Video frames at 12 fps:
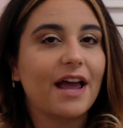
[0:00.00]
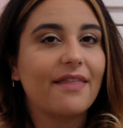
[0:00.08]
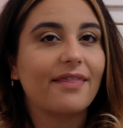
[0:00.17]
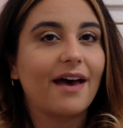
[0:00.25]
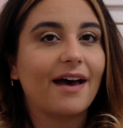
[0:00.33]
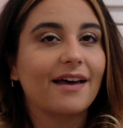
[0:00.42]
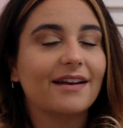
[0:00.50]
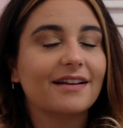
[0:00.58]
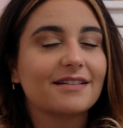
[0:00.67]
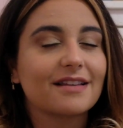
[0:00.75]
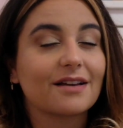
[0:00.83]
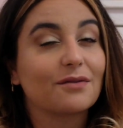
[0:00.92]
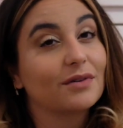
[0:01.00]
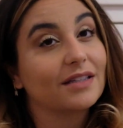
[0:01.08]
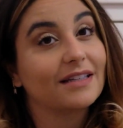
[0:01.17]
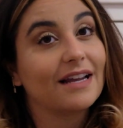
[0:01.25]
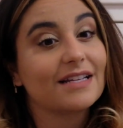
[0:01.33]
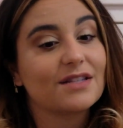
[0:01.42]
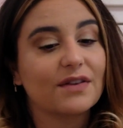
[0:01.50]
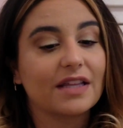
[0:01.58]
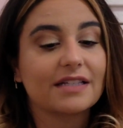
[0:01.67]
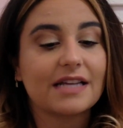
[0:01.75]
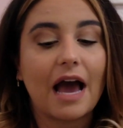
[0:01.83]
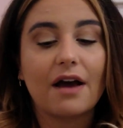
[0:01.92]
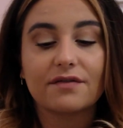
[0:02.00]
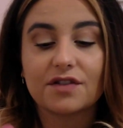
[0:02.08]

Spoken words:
and that is like a really nice feeling to have.